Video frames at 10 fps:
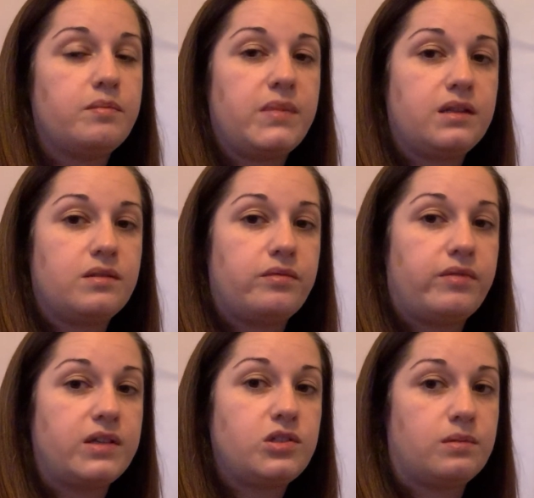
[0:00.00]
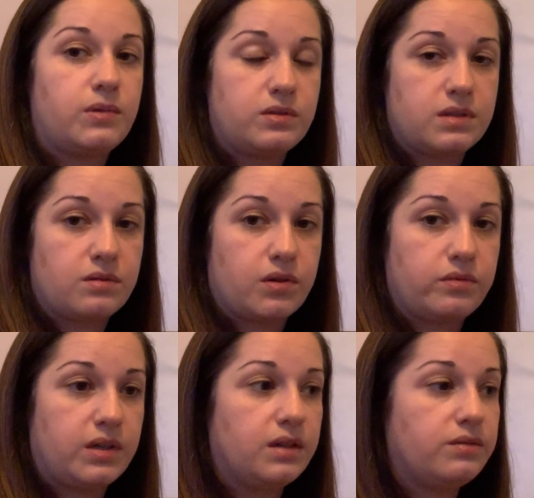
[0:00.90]
make the vegetables grow
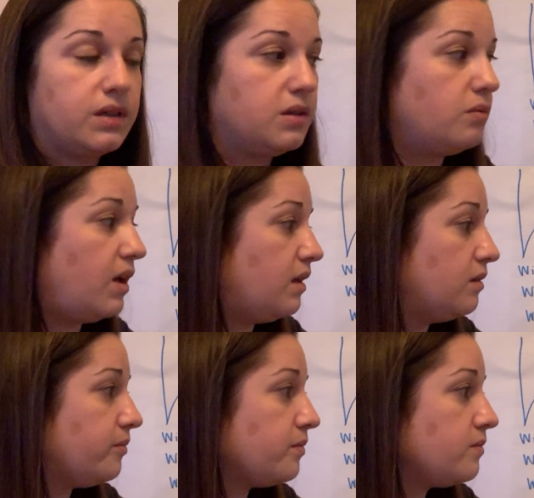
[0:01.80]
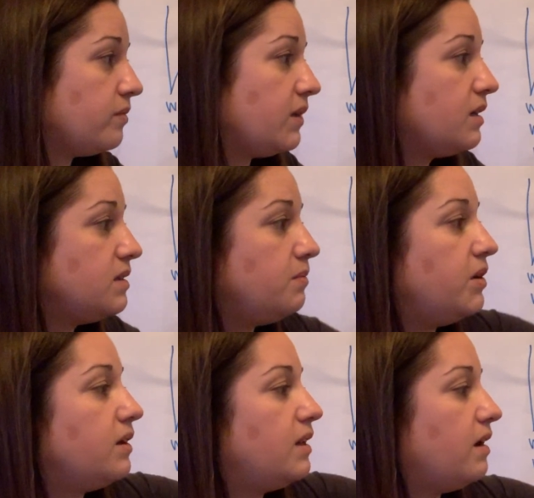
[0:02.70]
really well, because they
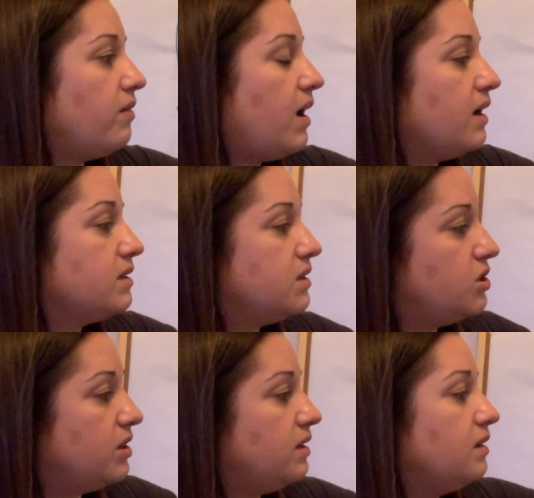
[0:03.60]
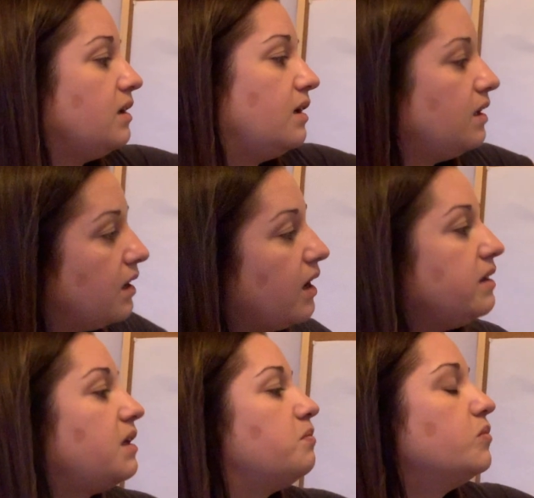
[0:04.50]
bring a lot of oxygen
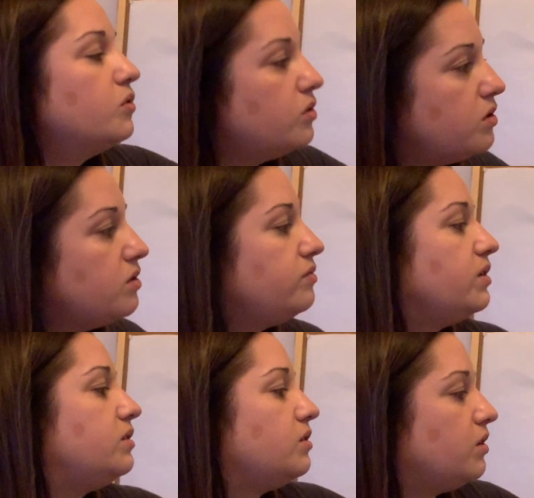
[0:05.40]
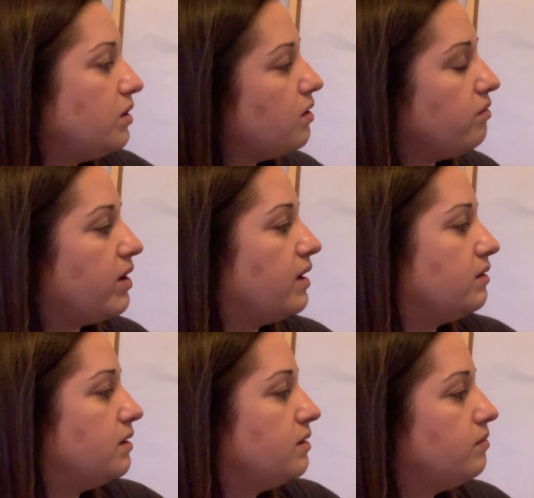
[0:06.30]
and they move the dirt
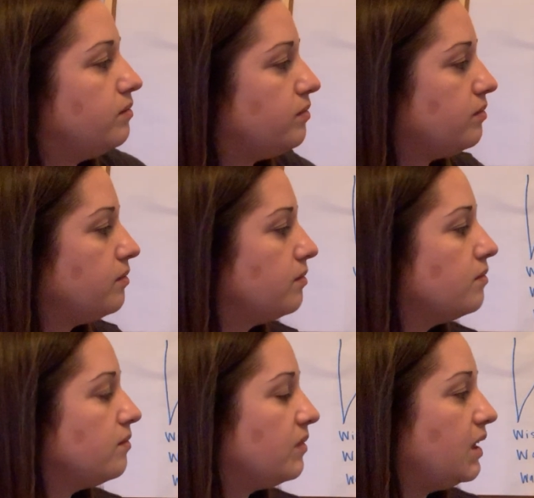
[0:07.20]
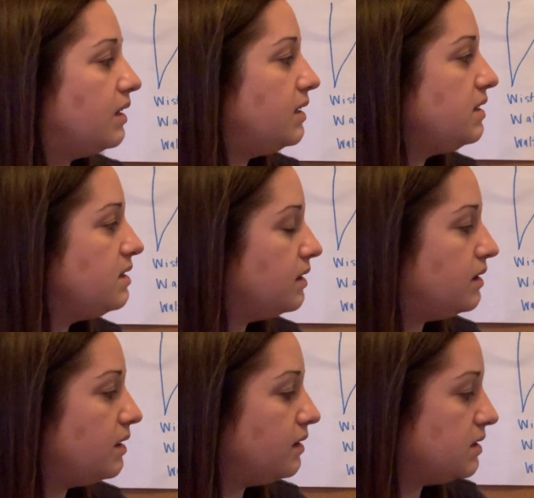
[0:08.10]
around, and they eat the
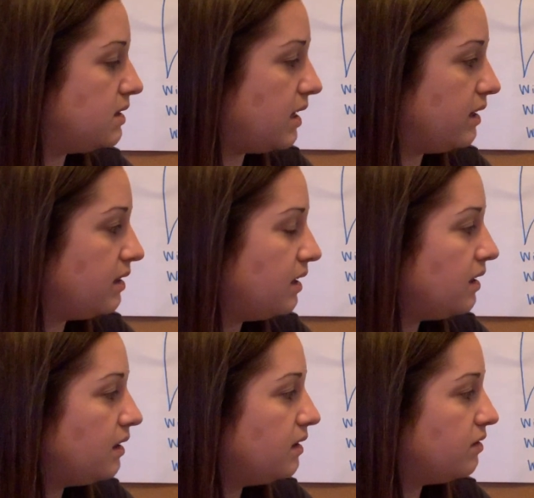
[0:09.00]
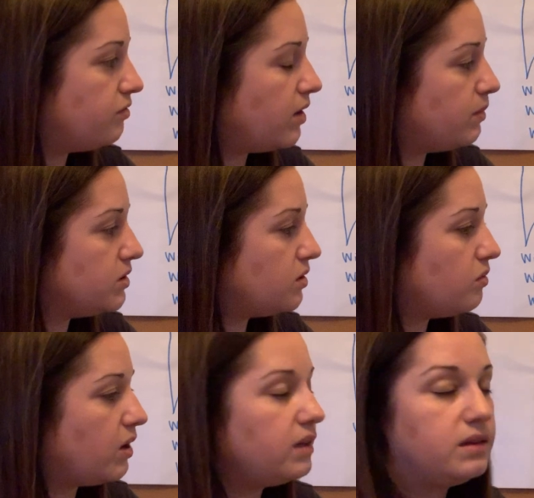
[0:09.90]
things that the farmers don't
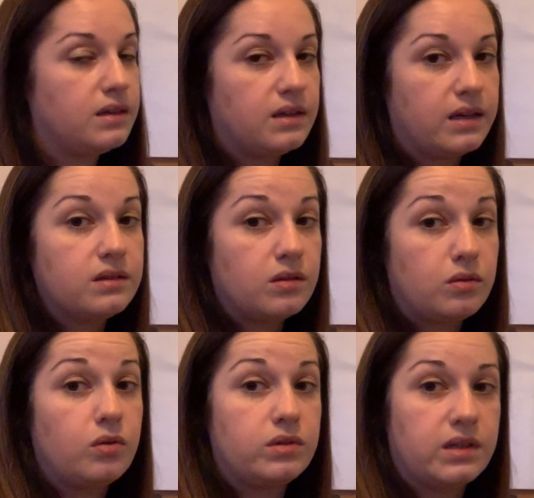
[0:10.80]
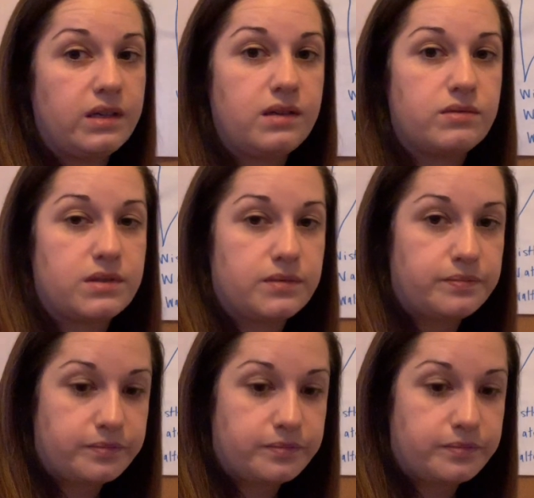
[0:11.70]
want there, like old leaves